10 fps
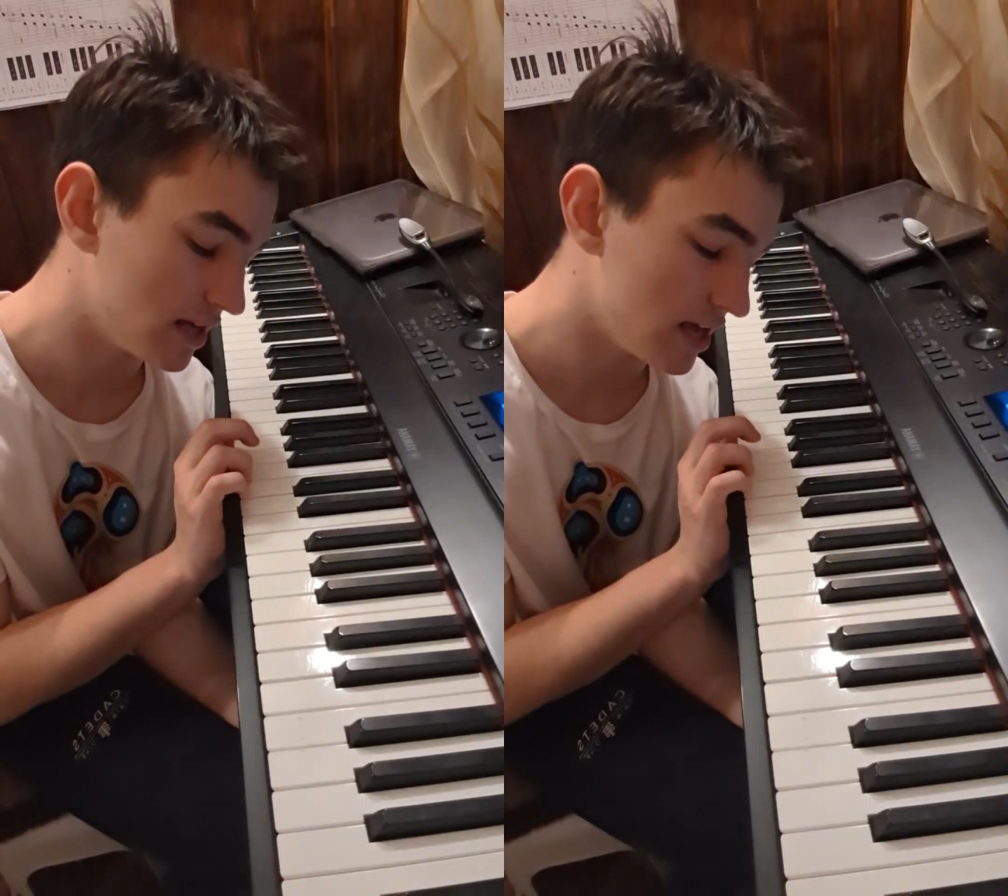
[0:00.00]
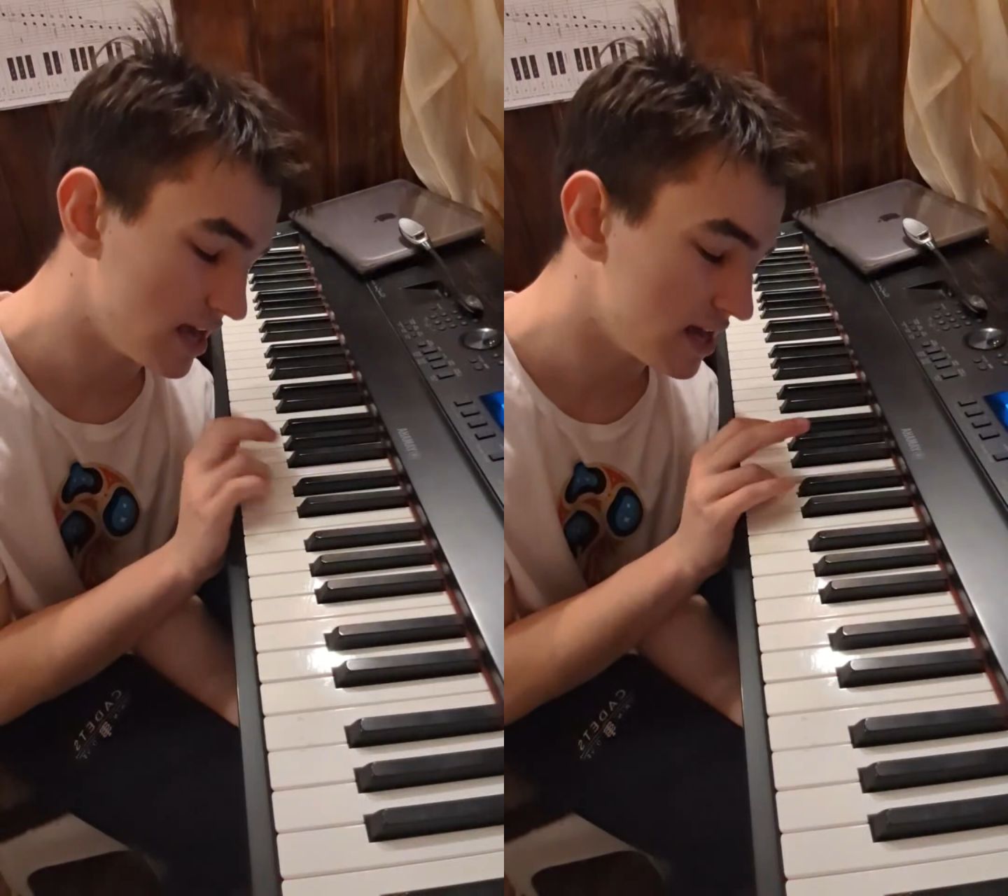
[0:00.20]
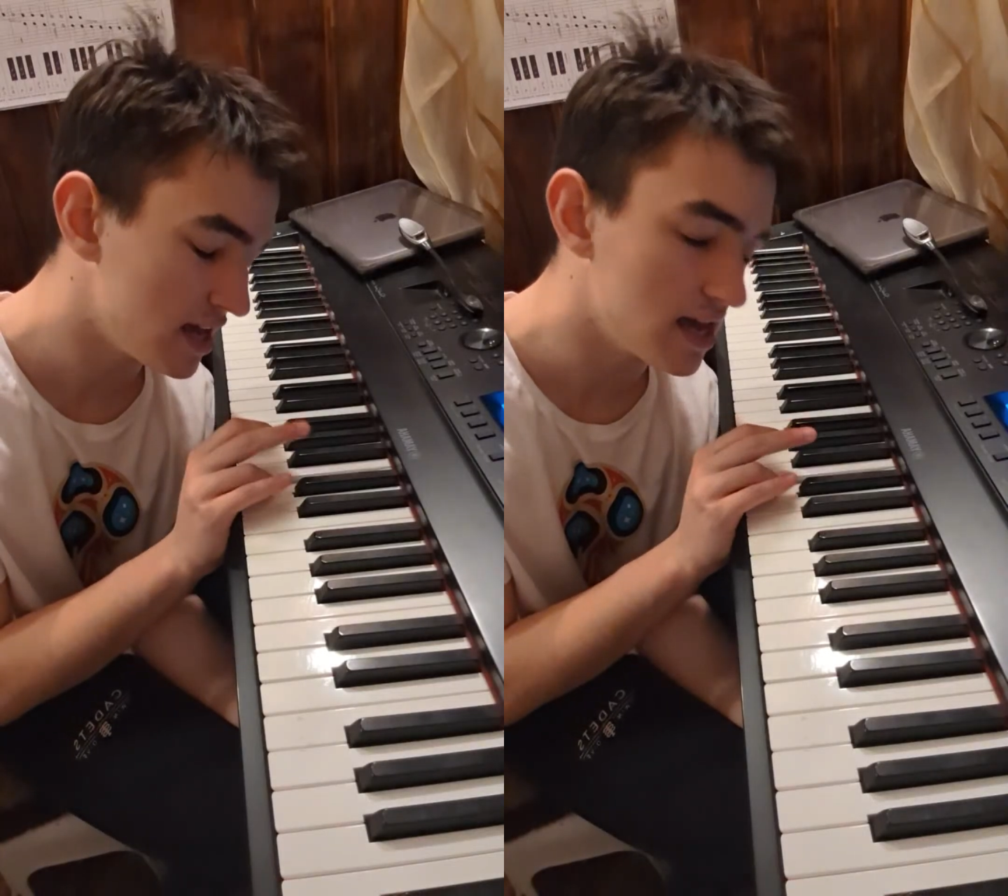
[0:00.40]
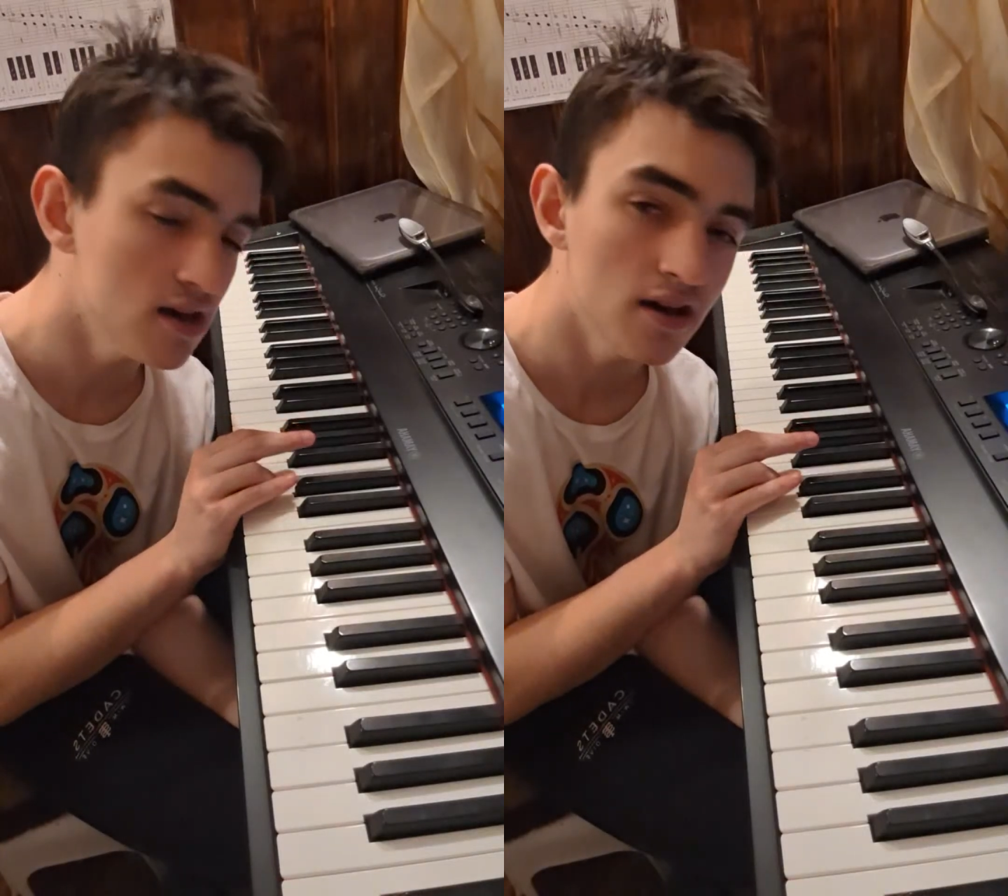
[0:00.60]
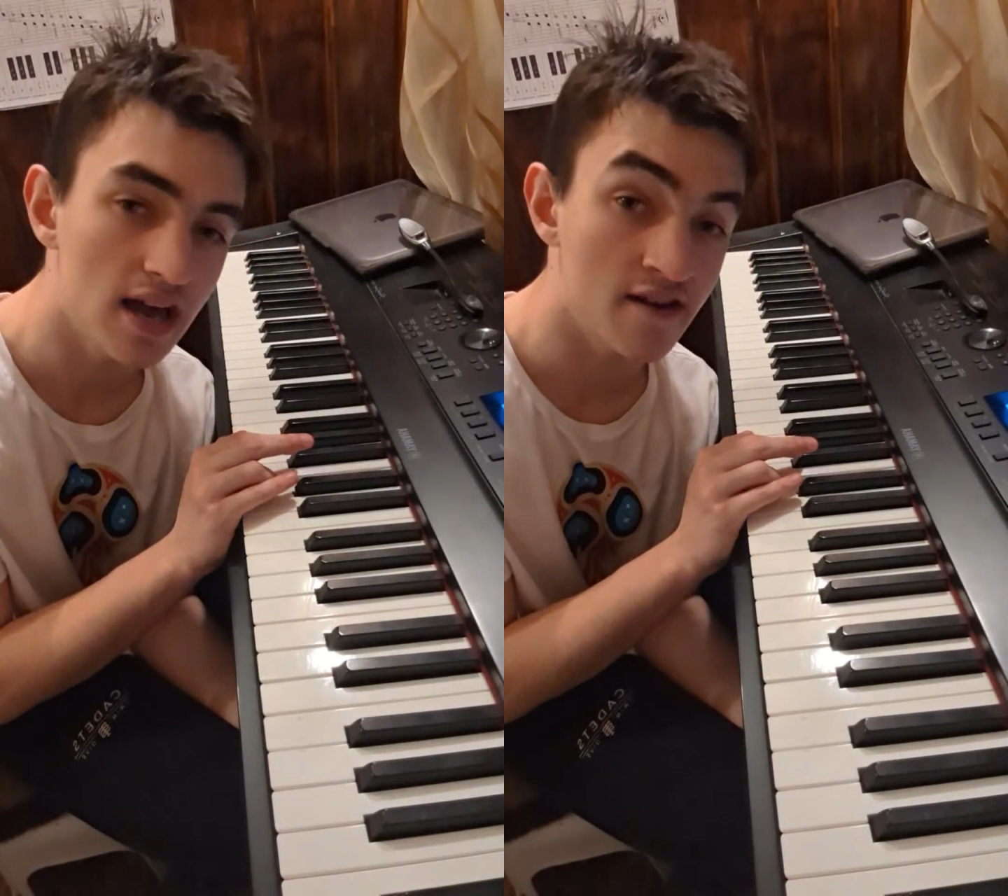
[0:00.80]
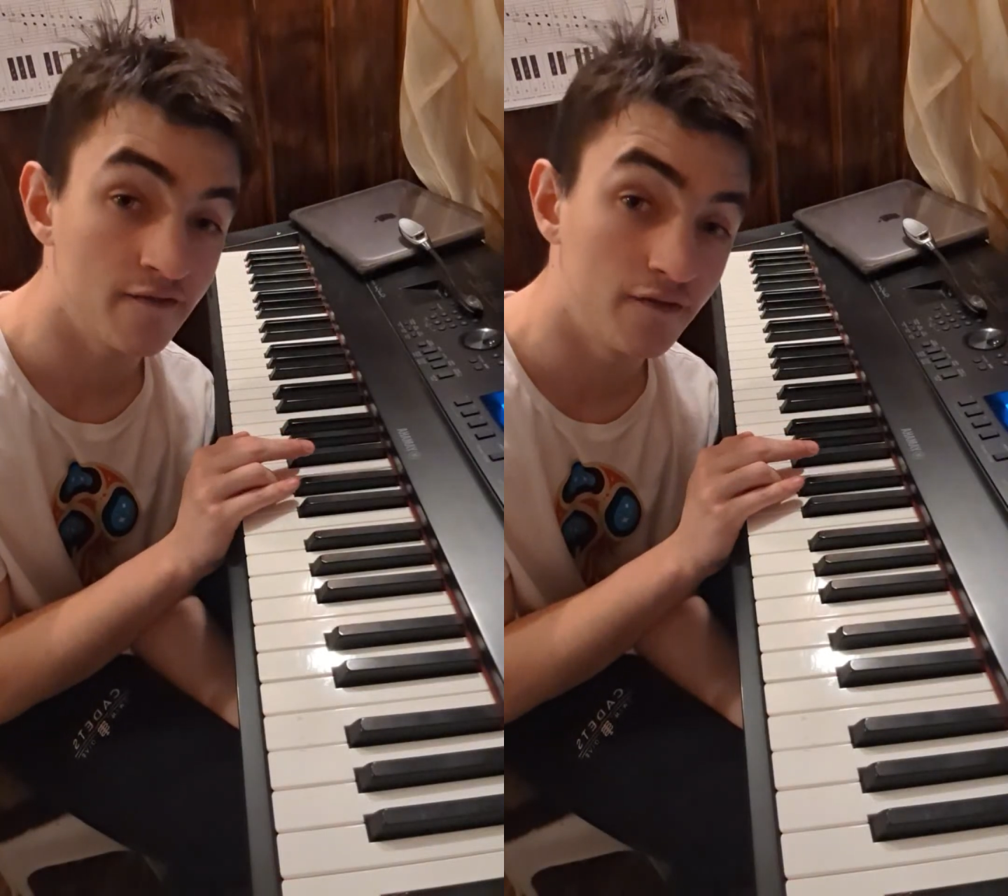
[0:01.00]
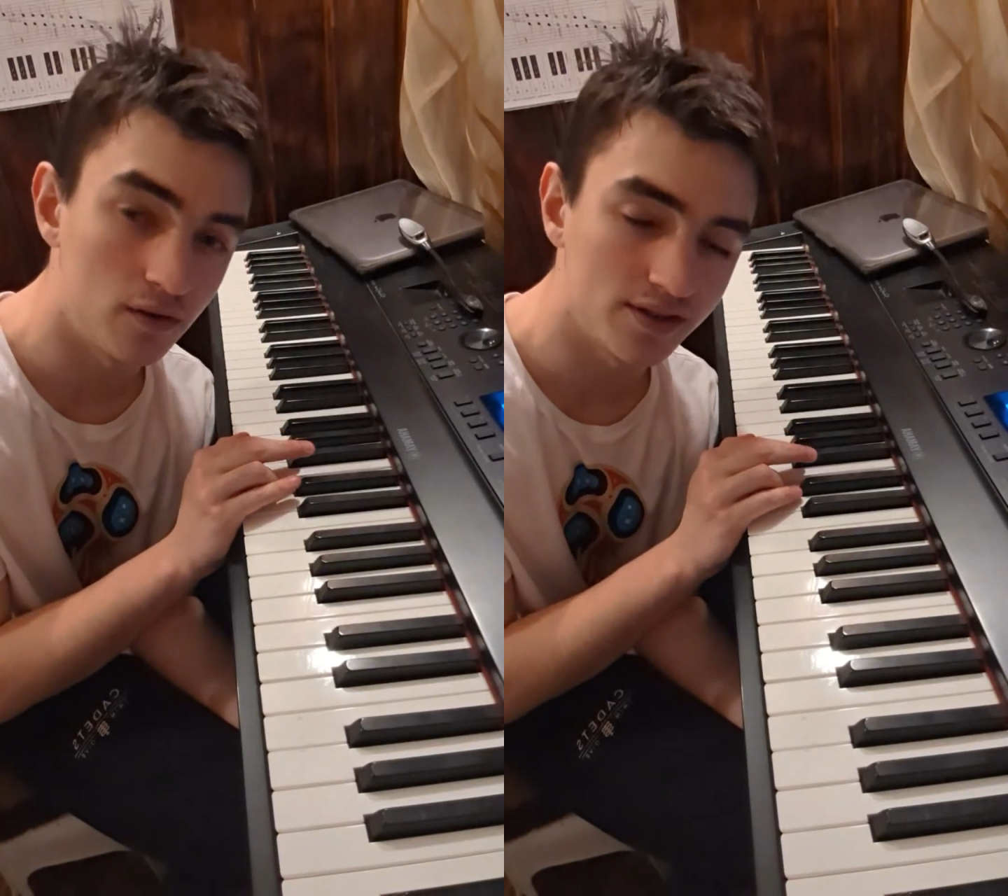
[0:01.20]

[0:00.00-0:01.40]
a full